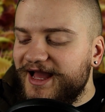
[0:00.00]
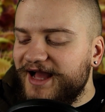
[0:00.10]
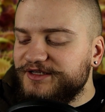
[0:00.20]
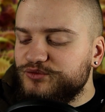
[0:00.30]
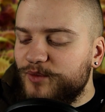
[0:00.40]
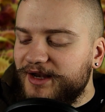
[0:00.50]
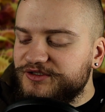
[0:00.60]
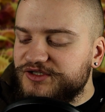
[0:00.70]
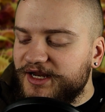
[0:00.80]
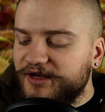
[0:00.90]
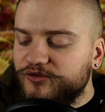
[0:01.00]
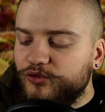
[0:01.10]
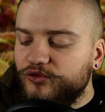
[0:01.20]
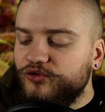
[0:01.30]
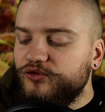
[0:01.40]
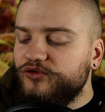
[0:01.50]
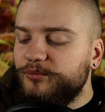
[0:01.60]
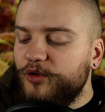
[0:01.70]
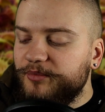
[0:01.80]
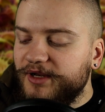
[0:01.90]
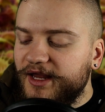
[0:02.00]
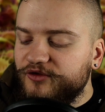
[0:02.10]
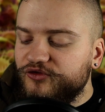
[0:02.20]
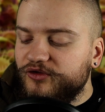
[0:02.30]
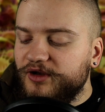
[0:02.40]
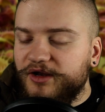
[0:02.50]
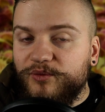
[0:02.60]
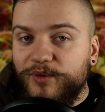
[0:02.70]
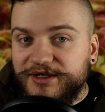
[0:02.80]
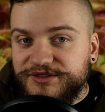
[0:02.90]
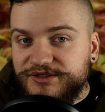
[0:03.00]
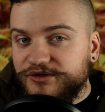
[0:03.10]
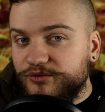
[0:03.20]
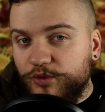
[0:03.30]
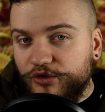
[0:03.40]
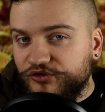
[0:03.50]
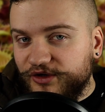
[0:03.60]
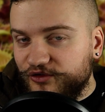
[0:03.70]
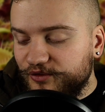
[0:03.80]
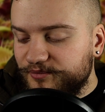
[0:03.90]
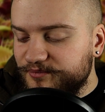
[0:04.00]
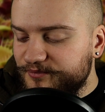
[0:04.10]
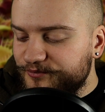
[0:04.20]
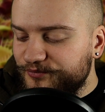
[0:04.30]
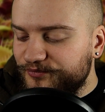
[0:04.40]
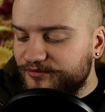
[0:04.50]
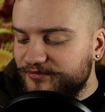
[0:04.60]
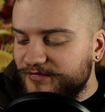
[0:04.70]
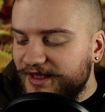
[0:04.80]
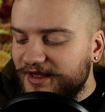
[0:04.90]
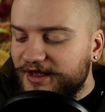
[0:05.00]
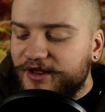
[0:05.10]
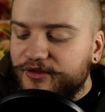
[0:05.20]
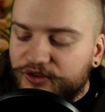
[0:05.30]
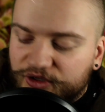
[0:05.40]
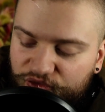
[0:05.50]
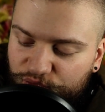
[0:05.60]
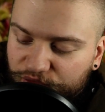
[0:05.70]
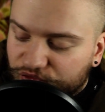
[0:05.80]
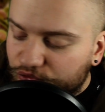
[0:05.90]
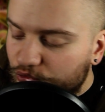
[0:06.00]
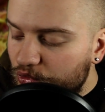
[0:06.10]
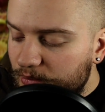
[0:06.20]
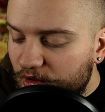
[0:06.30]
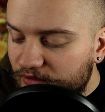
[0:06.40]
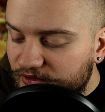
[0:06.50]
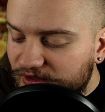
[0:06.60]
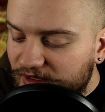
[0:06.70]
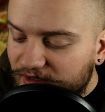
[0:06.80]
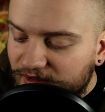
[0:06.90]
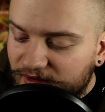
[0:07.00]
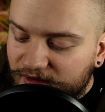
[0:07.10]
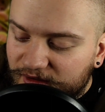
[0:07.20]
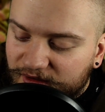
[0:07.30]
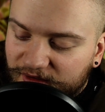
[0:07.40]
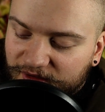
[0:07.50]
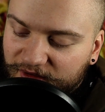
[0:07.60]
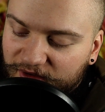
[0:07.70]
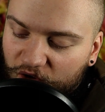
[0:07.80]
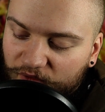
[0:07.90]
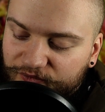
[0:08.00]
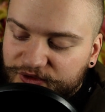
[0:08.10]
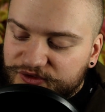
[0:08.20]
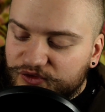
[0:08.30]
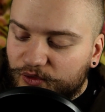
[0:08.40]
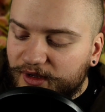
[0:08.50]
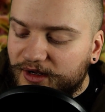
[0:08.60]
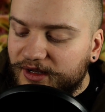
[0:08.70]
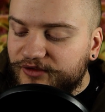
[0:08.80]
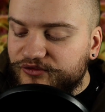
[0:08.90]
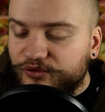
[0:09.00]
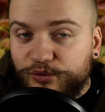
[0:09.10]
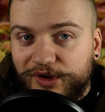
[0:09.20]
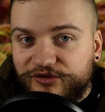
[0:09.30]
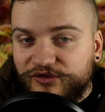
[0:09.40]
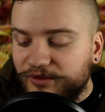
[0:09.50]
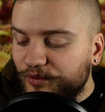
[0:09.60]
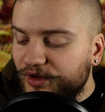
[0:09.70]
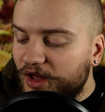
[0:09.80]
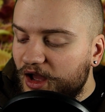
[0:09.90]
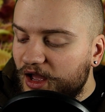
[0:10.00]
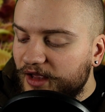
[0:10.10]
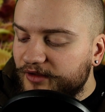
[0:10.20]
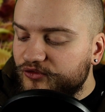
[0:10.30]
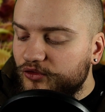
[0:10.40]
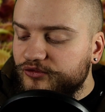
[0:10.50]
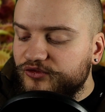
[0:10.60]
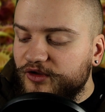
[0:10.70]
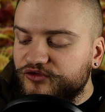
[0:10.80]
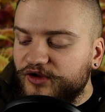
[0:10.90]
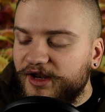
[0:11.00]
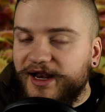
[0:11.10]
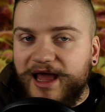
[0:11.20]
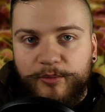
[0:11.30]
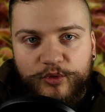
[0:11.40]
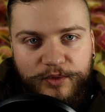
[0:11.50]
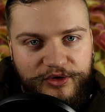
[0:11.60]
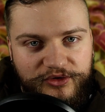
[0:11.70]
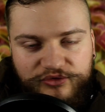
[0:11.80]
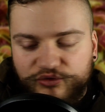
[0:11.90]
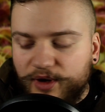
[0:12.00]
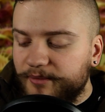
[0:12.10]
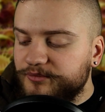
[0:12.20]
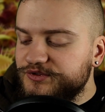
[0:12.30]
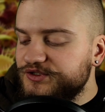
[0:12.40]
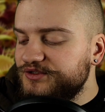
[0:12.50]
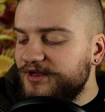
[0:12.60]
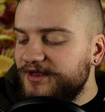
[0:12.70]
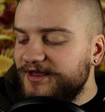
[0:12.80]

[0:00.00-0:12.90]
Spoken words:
as well as an introduced population in western Washington. The nutritional poverty of the soil is the reason it relies on such elaborate traps.